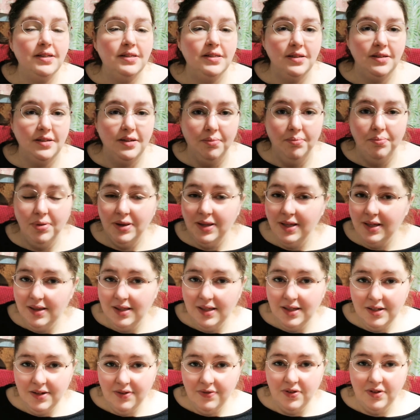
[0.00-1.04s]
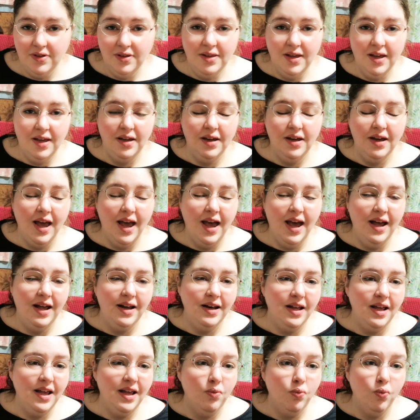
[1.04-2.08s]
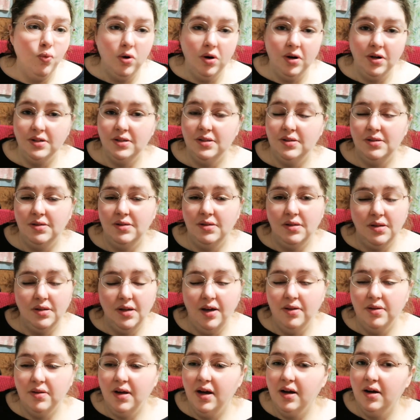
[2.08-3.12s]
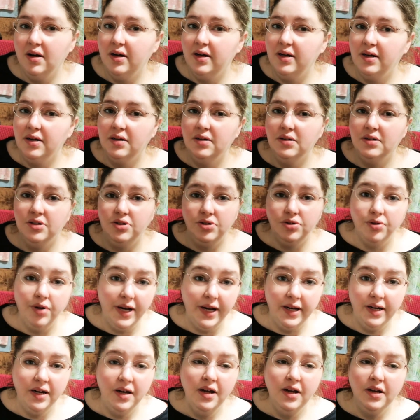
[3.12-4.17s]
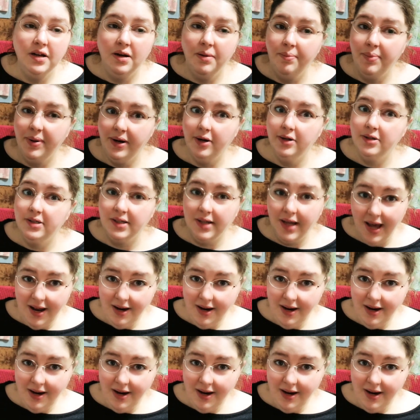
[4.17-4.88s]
It's a completely different thing, and it works. The healthcare here is great compared